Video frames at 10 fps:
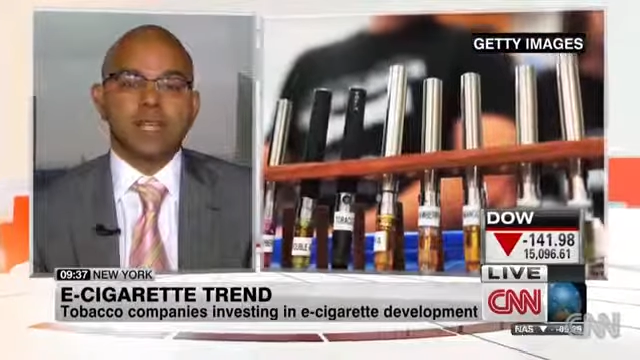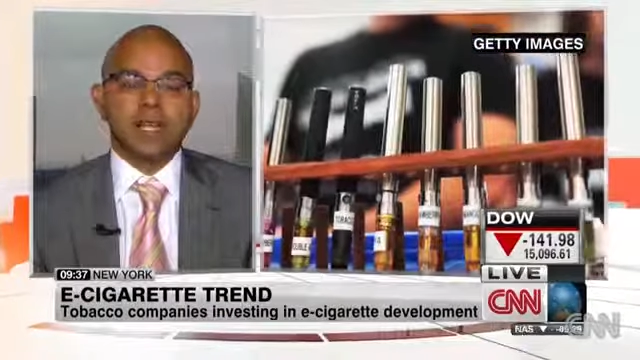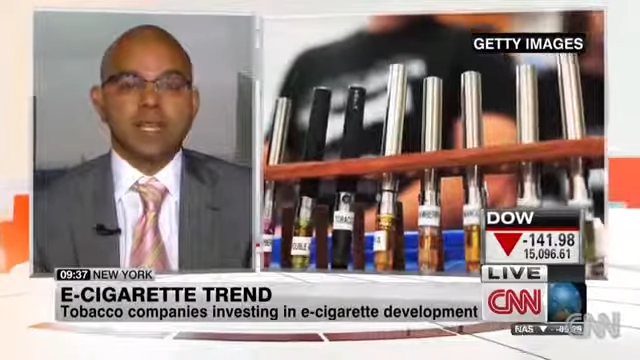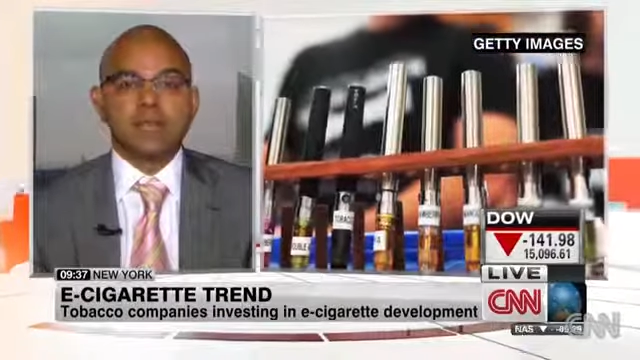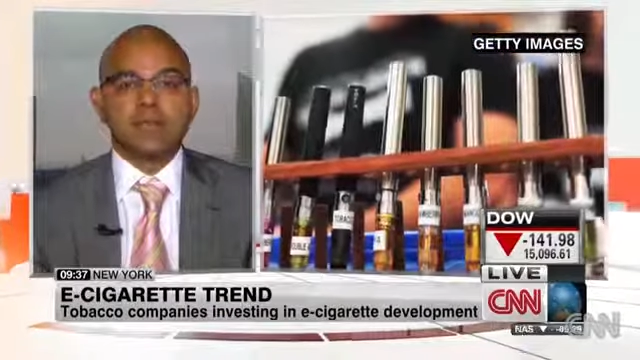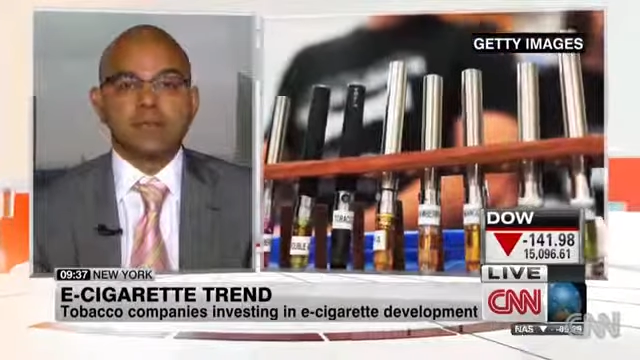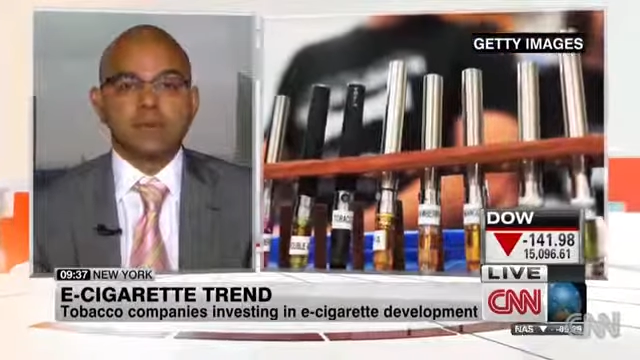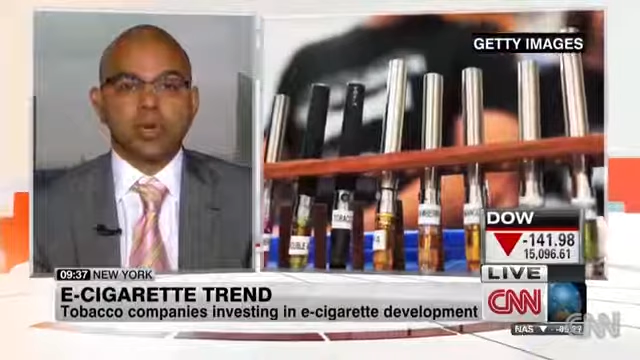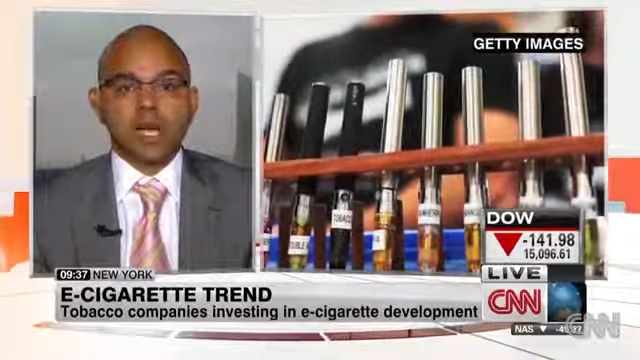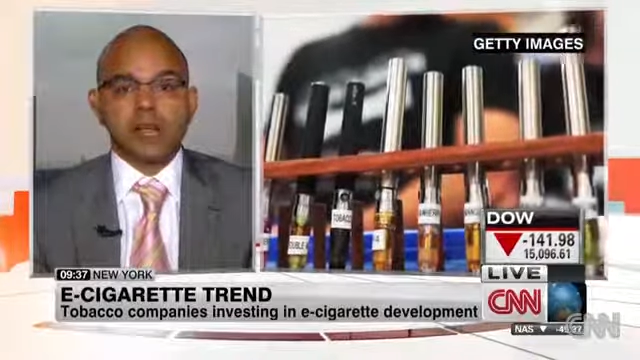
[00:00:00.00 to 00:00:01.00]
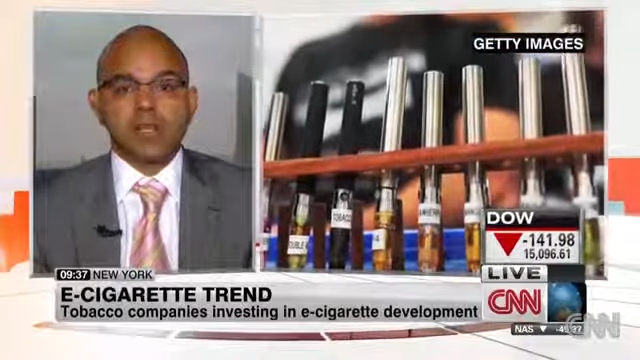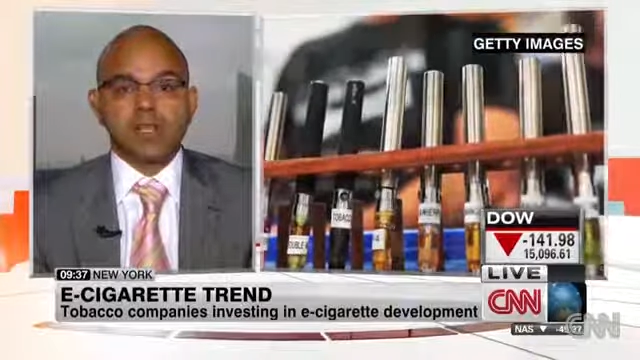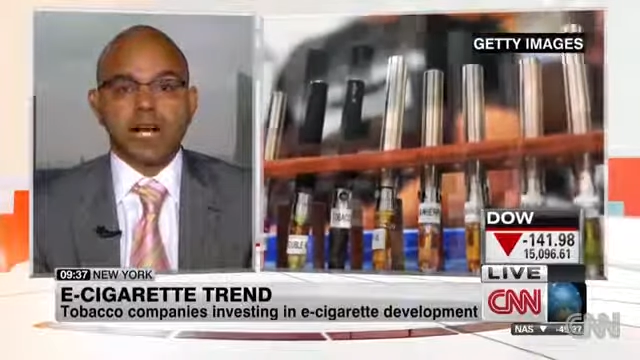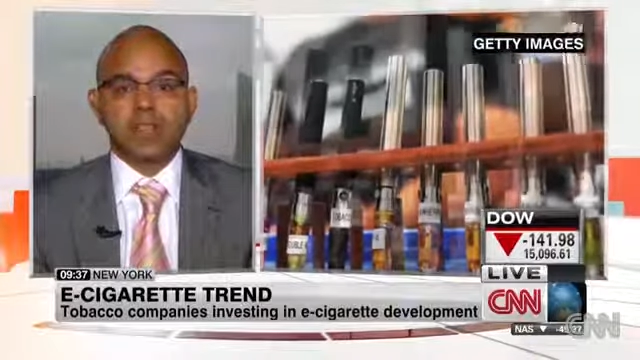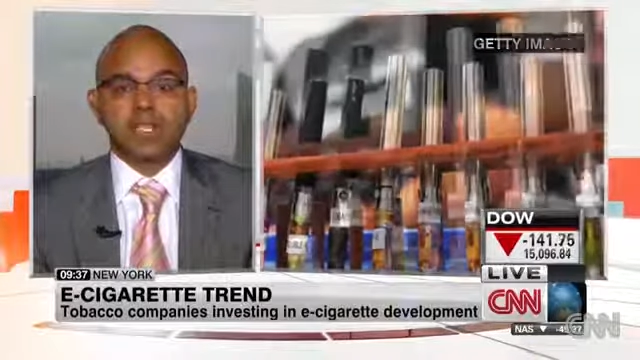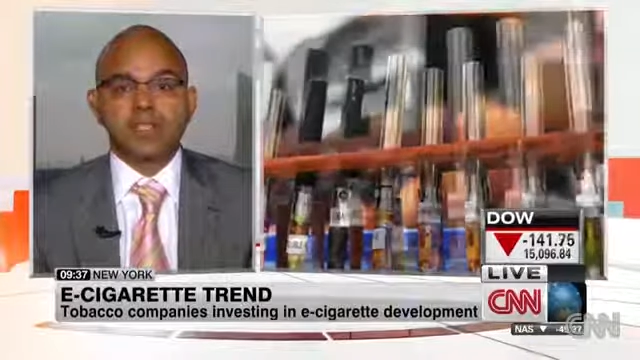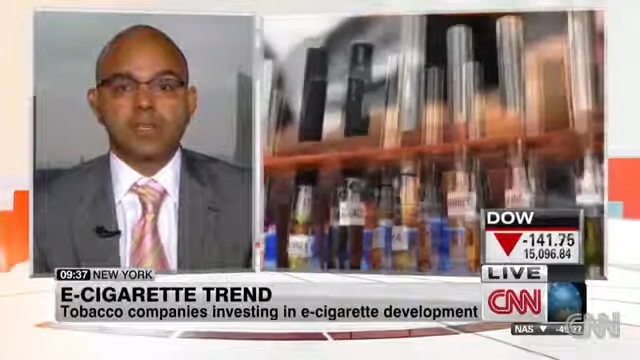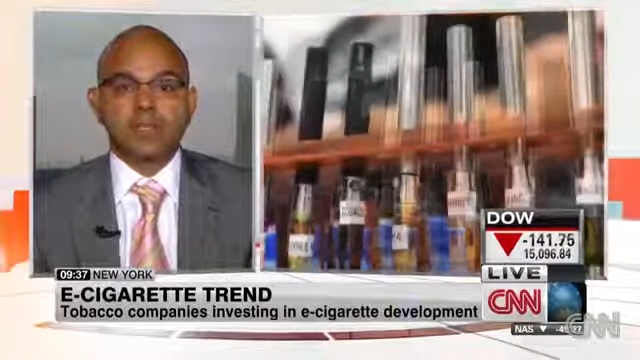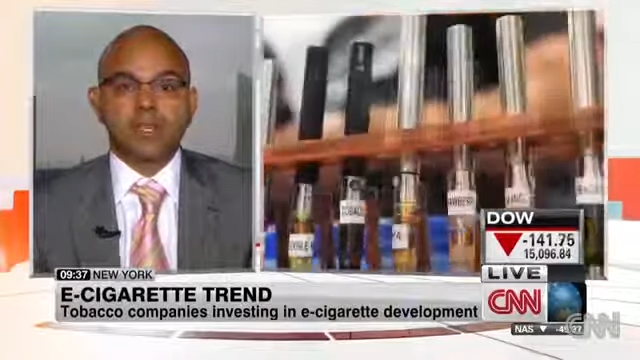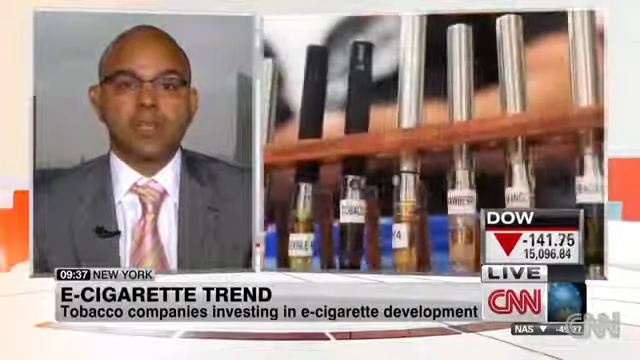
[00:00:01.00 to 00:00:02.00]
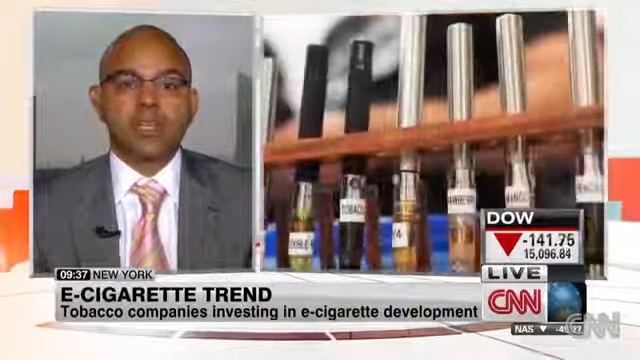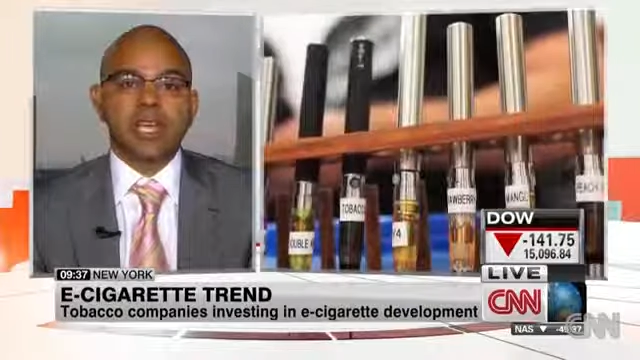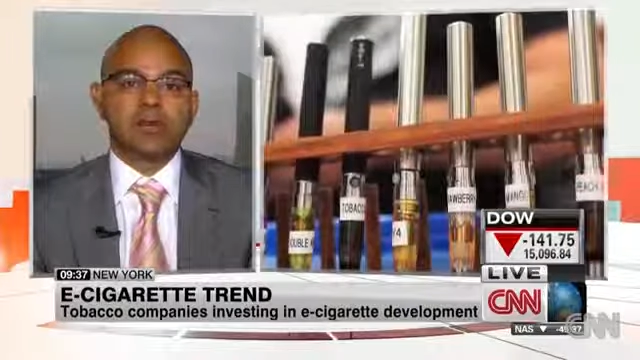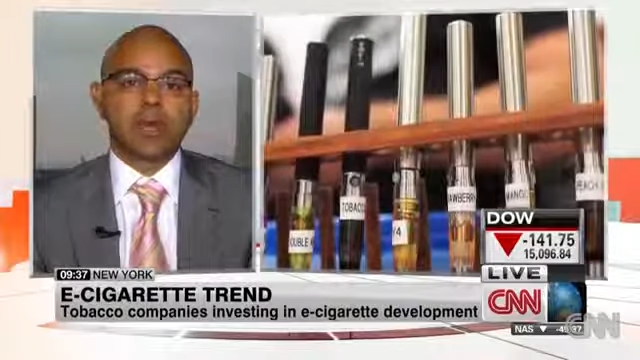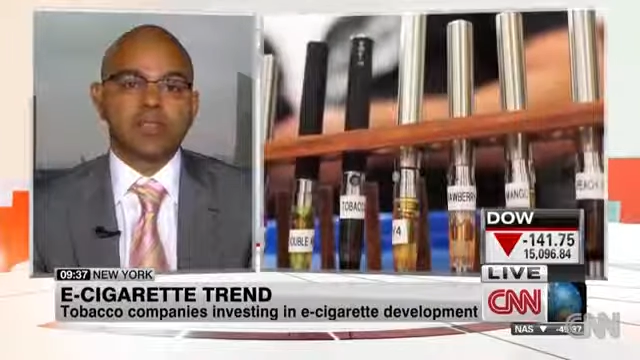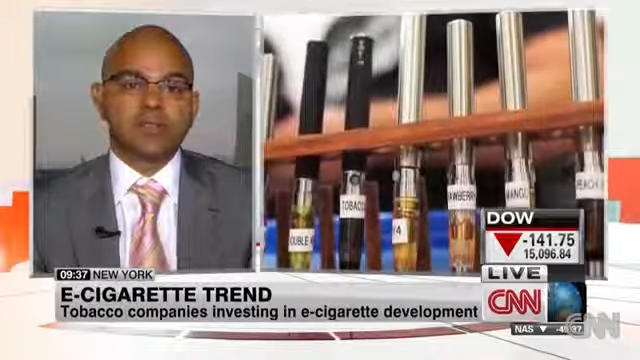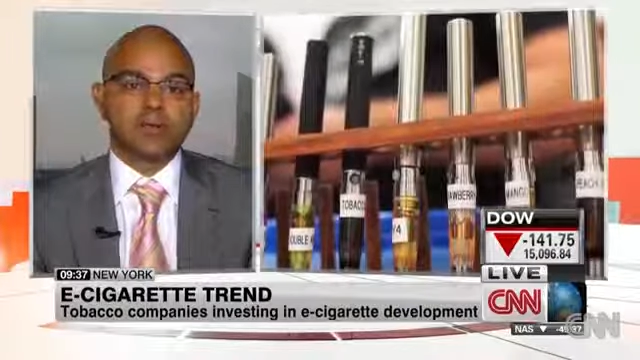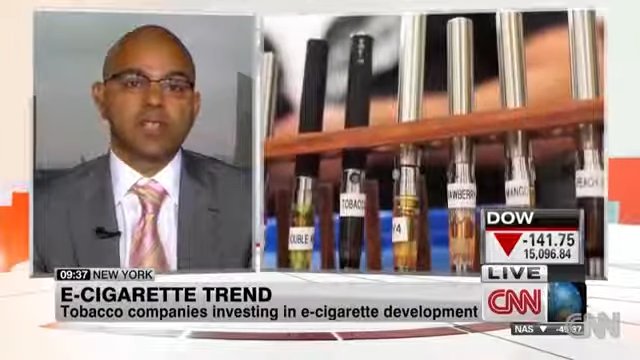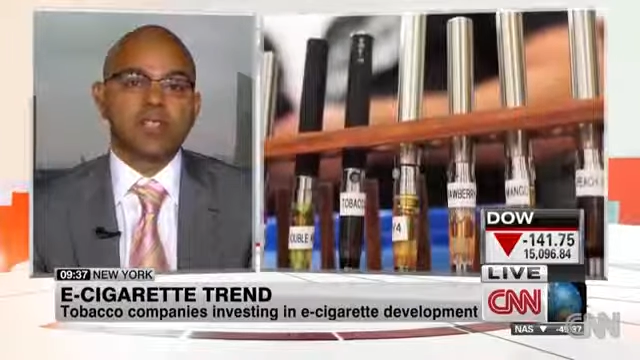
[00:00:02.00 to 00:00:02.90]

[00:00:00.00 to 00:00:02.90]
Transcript: and even perhaps allow the industry to communicate relative risk